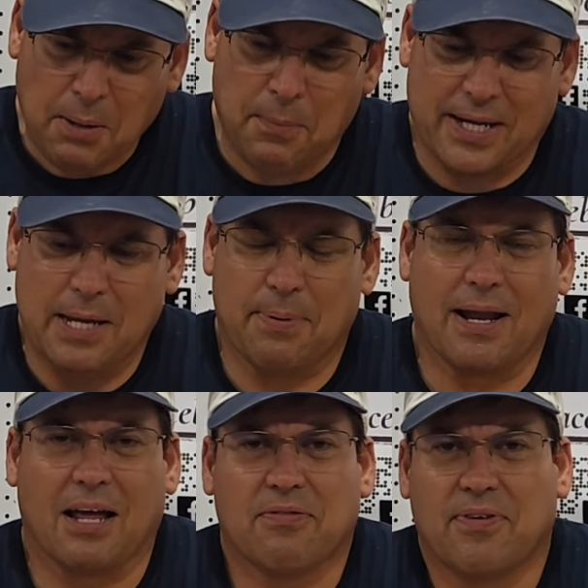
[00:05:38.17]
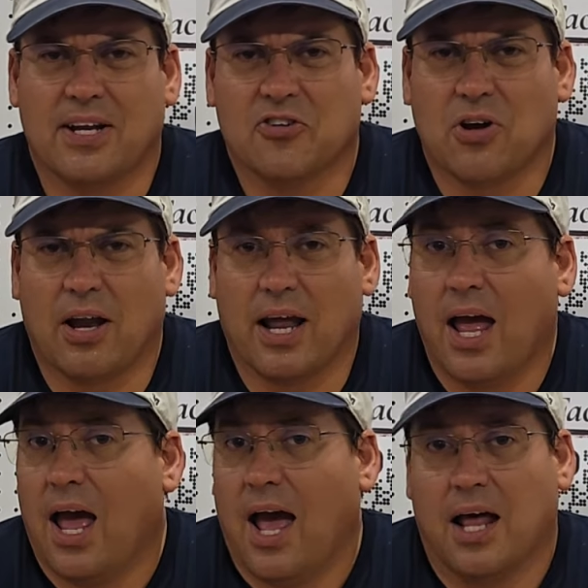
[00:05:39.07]
But keep a nice finish on it,
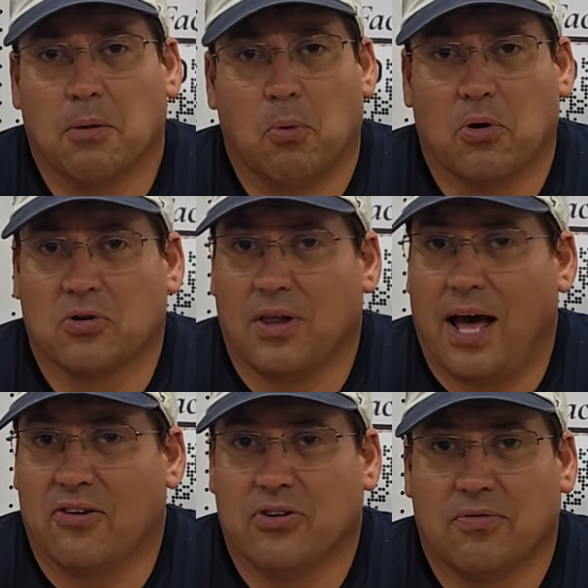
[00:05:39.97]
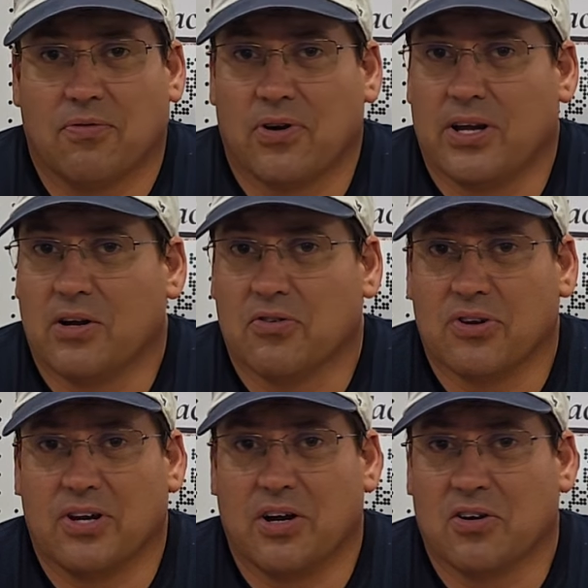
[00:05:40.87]
and the boards will last you for
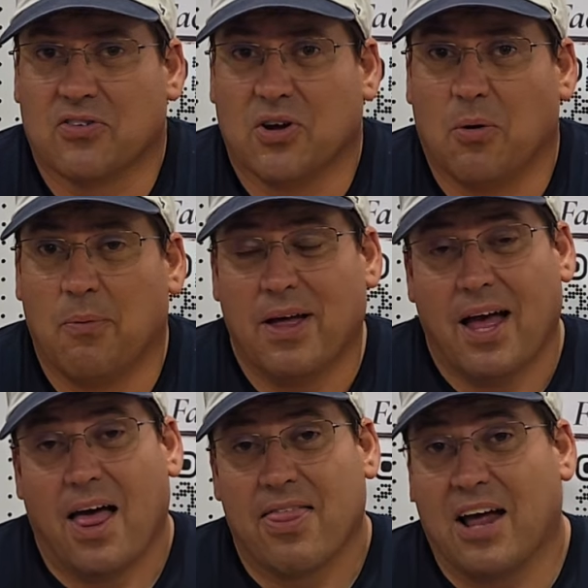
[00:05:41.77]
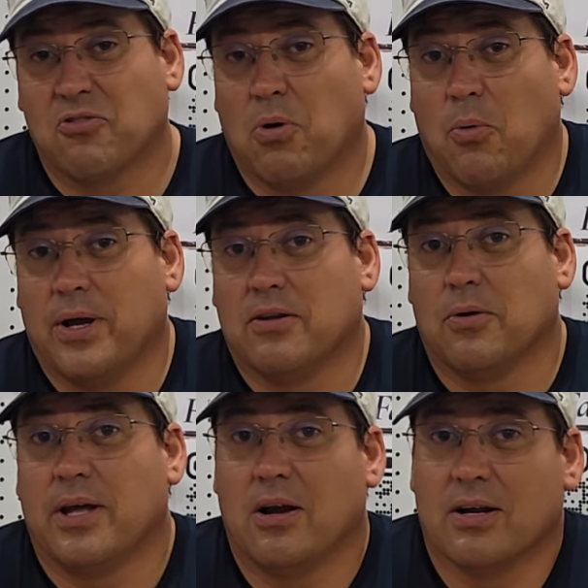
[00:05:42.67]
years and years. So that's what we
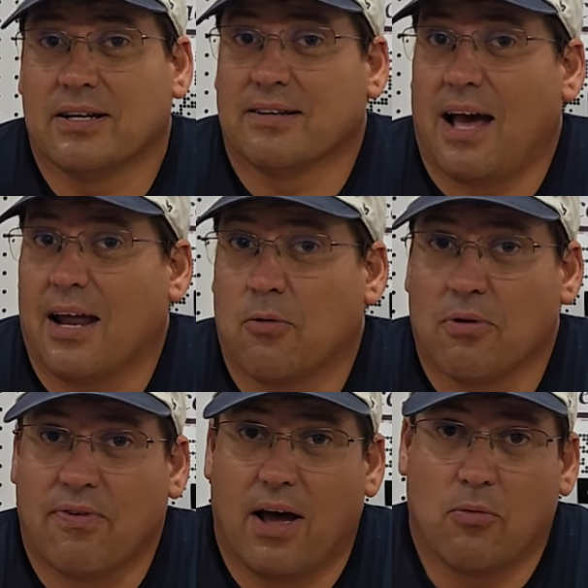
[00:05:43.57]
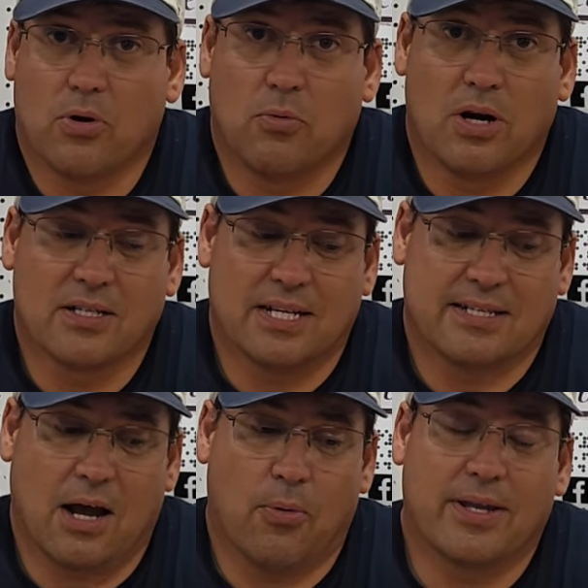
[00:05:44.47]
do here at Design and Refine Woodworks.
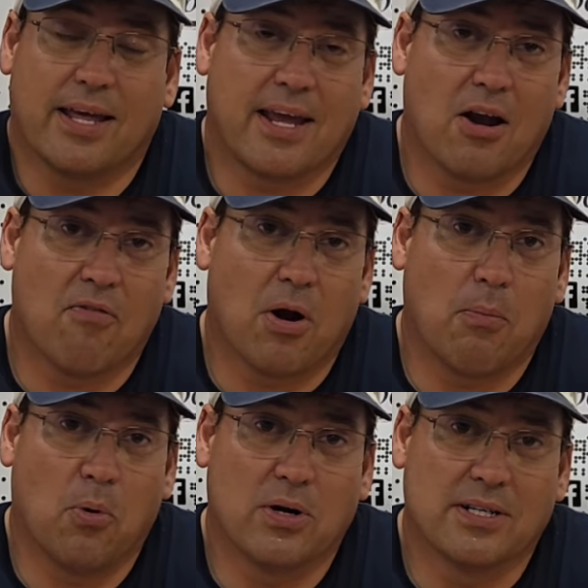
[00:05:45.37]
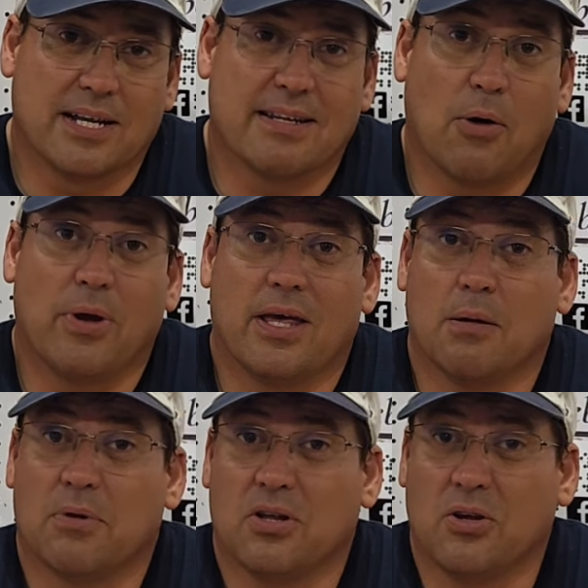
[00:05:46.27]
That's how we take care of our boards, and that's how we
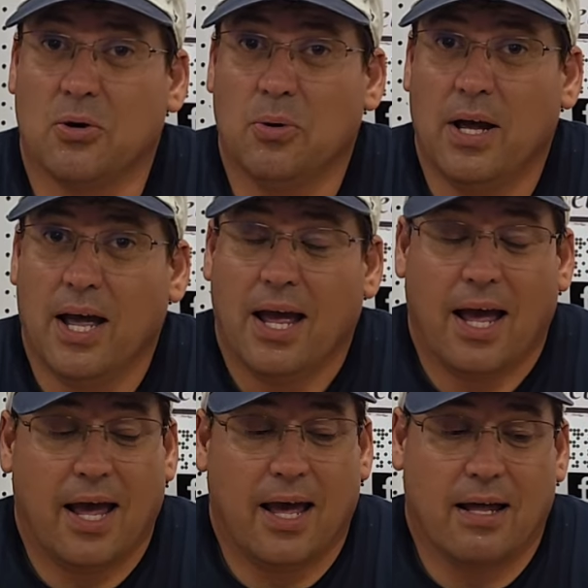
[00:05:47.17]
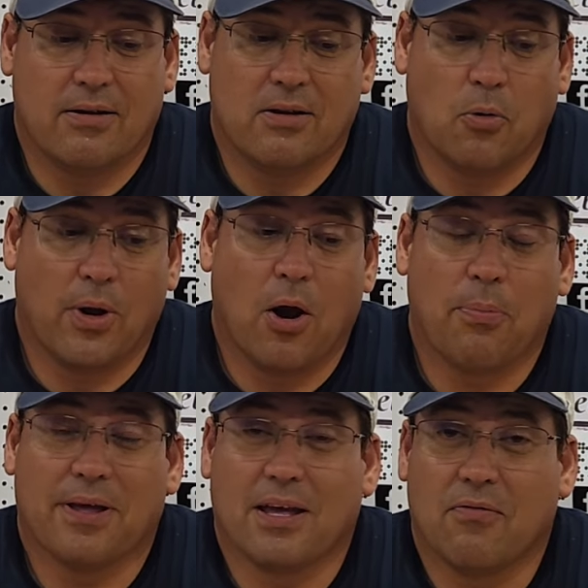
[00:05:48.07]
get them to you. And you know, we
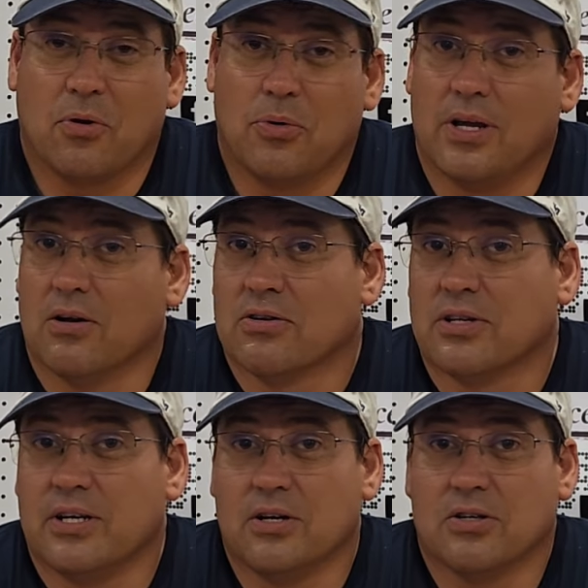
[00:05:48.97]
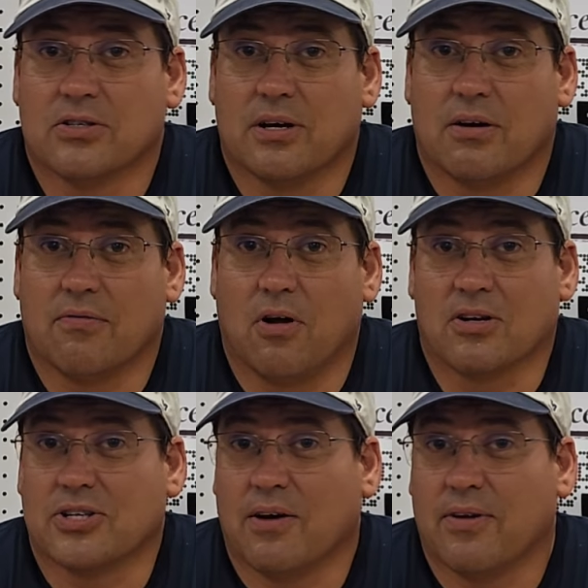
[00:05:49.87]
hope they give you years and years of
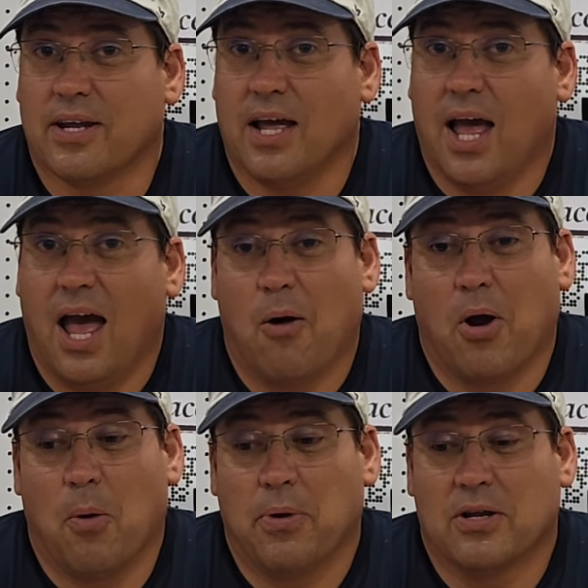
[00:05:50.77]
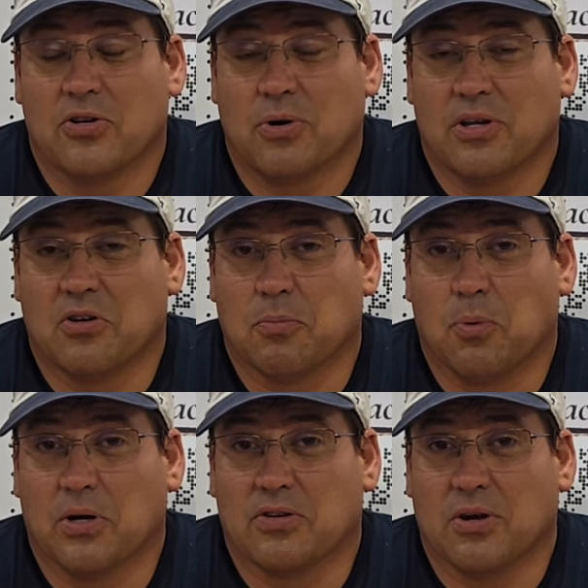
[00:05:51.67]
longevity, and we hope you enjoy those
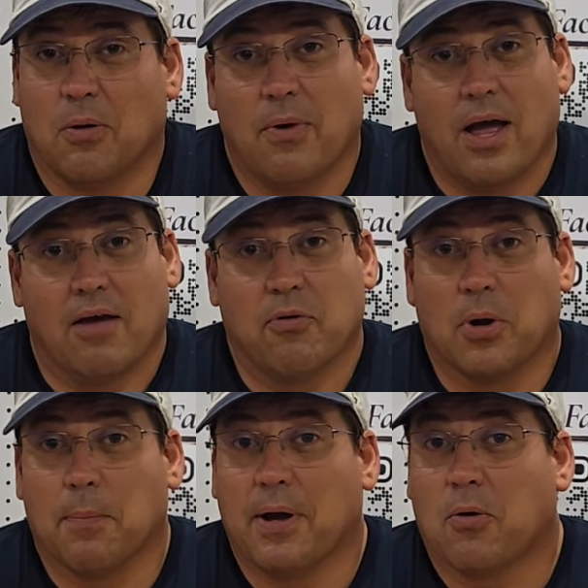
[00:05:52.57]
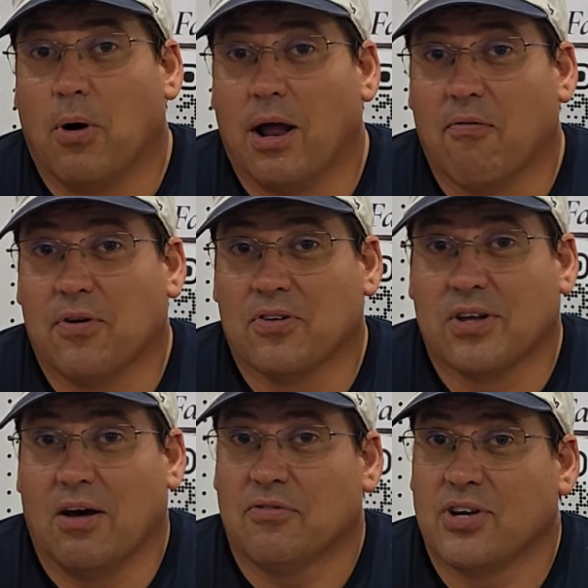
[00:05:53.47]
boards. So if you want to pick one up for
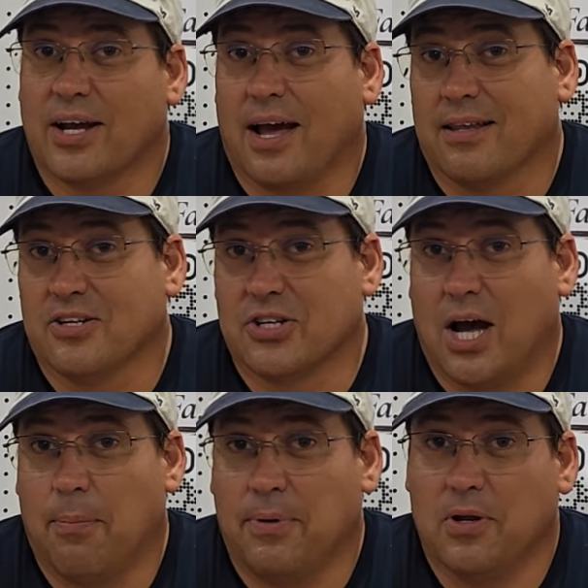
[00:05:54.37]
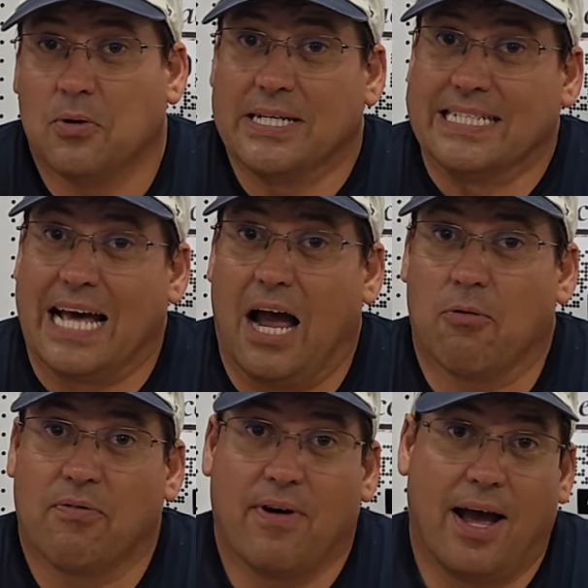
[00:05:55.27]
yourself, check out the shop. You know,
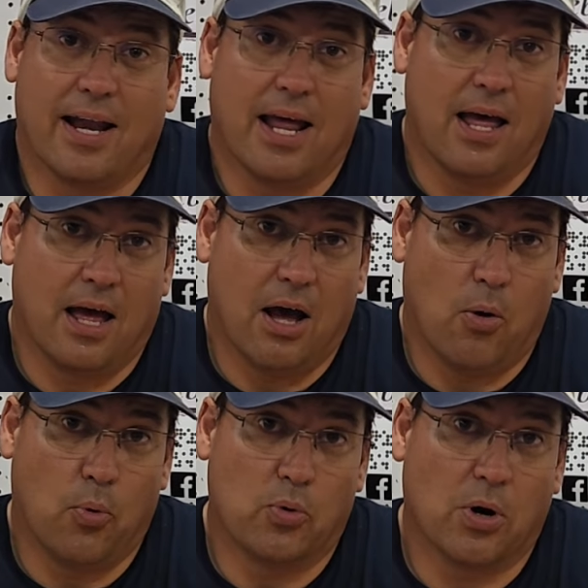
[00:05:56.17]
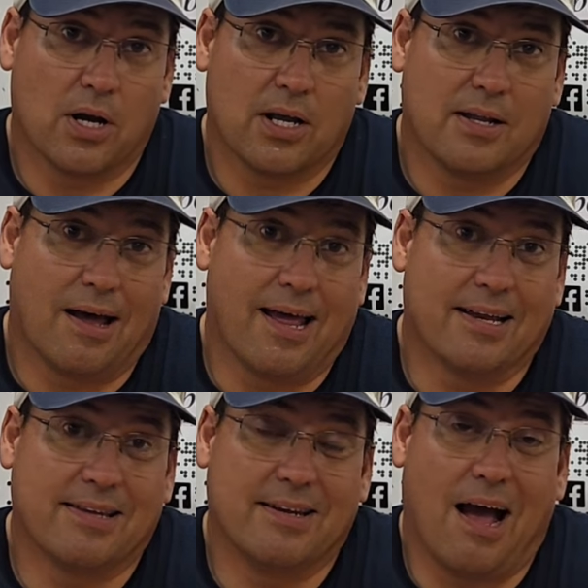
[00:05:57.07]
Design Refine
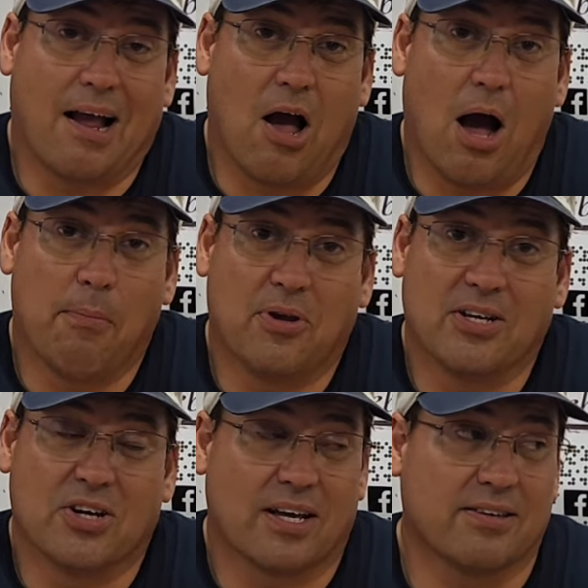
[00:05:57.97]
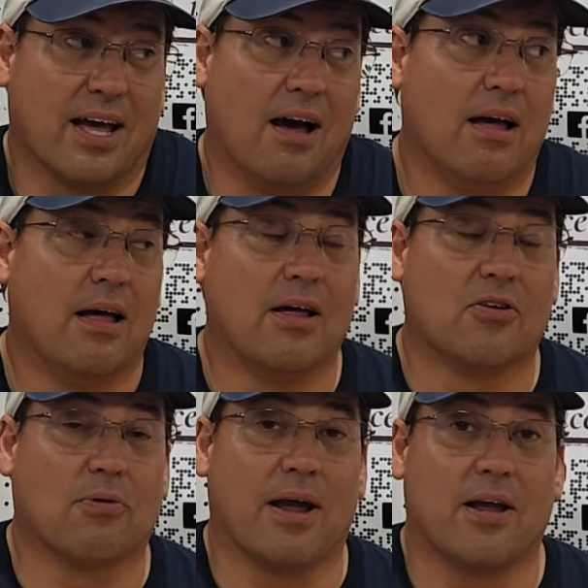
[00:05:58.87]
Woodwork.etsy.com. You can check us out.
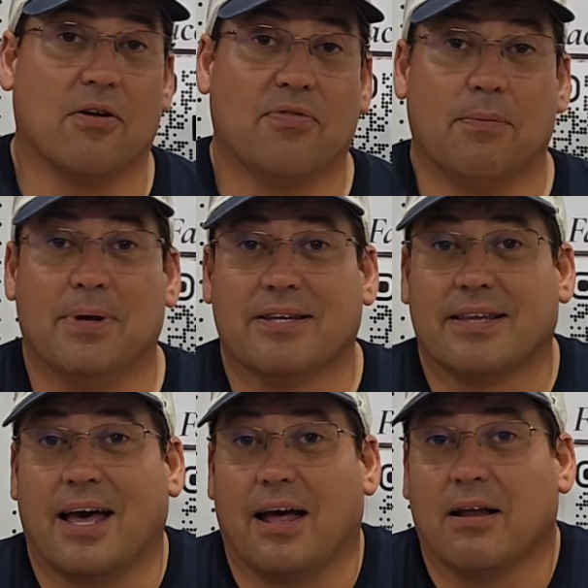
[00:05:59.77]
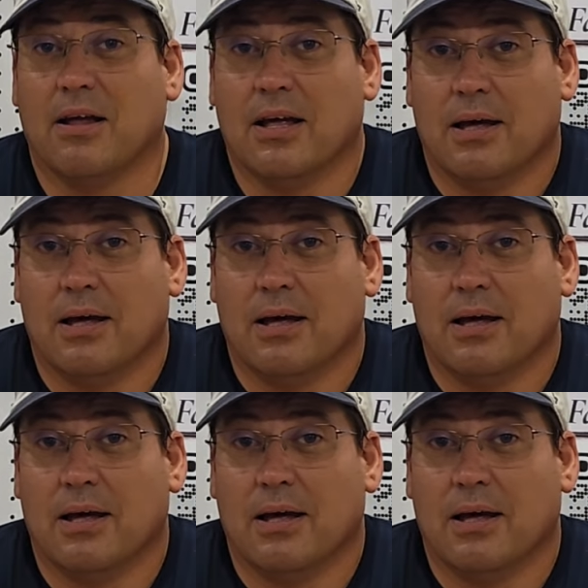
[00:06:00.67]
It's right here if you missed that.